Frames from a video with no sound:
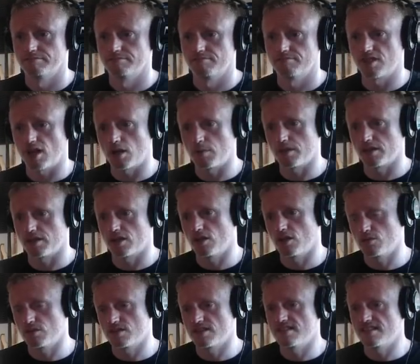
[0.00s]
So it
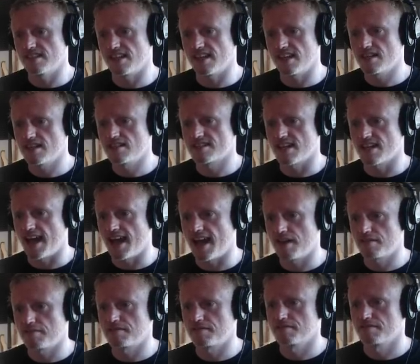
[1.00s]
goes D to
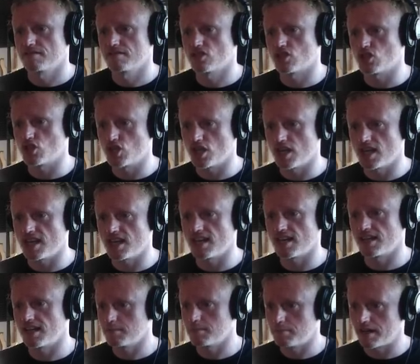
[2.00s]
F to G
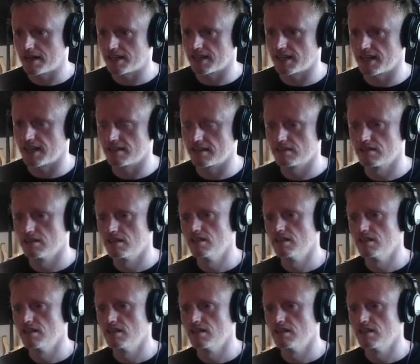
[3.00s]
and then back again.